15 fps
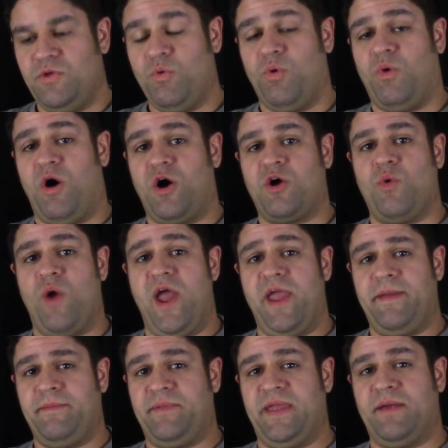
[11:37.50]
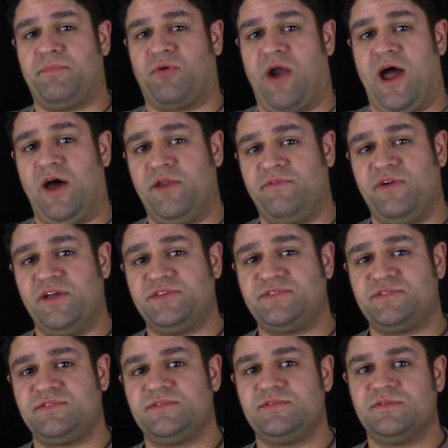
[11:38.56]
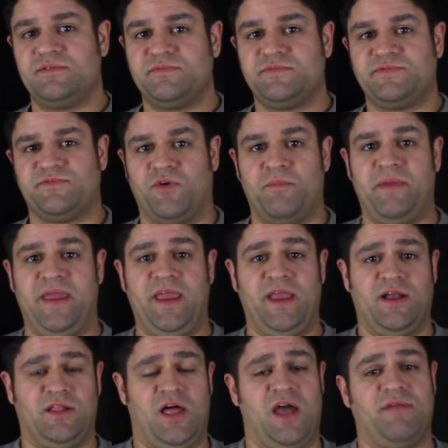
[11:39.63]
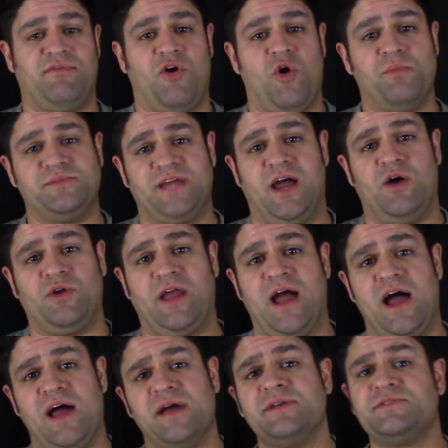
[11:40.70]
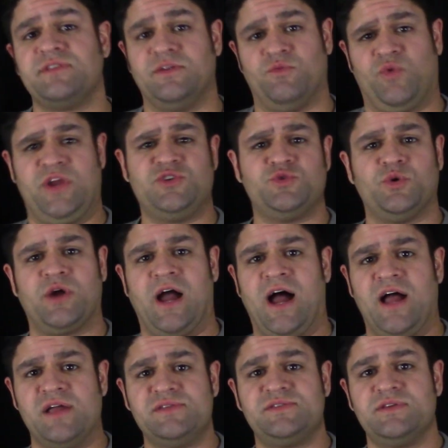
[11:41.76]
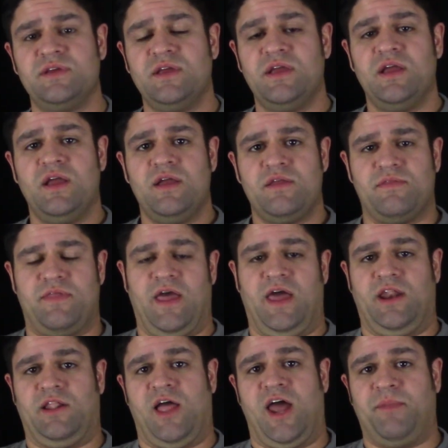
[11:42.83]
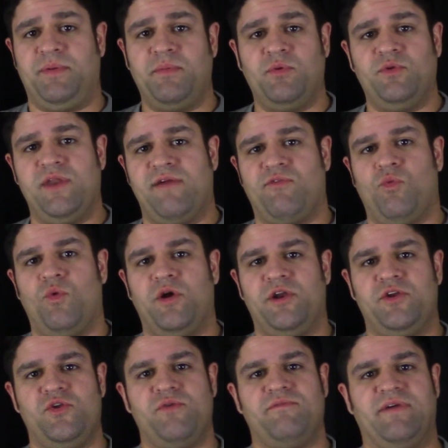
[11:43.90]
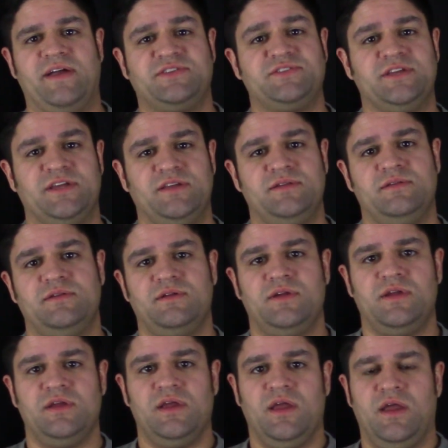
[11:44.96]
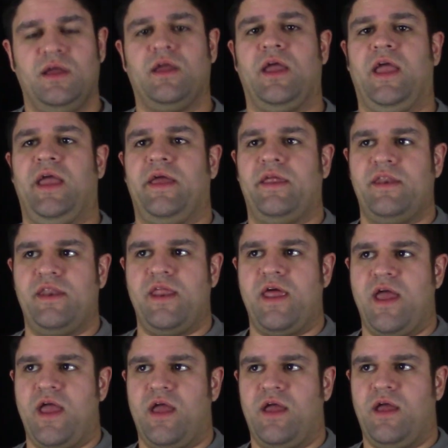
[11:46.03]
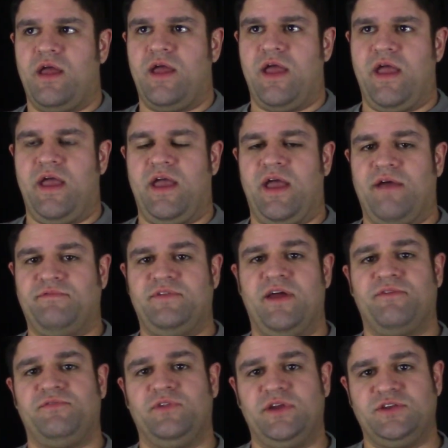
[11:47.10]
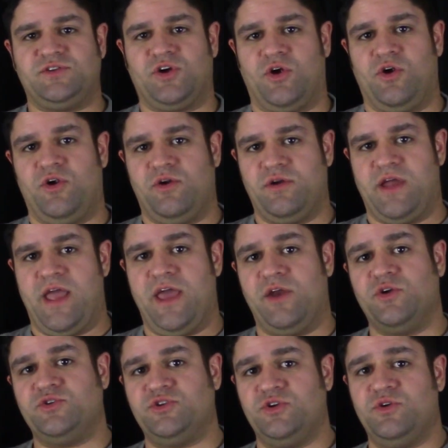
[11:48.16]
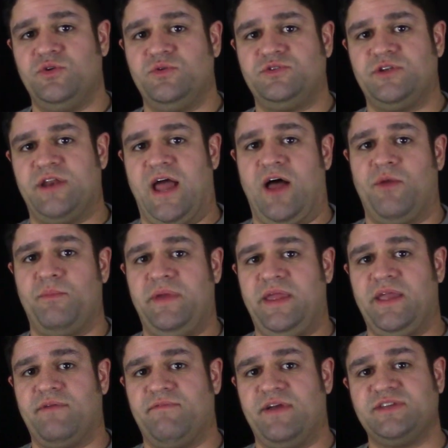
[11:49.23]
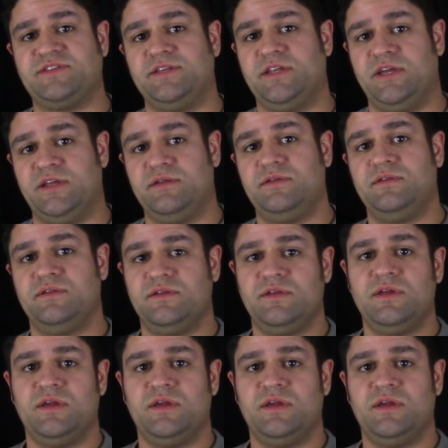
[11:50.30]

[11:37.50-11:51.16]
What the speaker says: you will walk away being proud of us for being a lot of hometown guys and regional guys that a lot of people never wanted to invest in, and have definitely turned a head or two to now being invested in.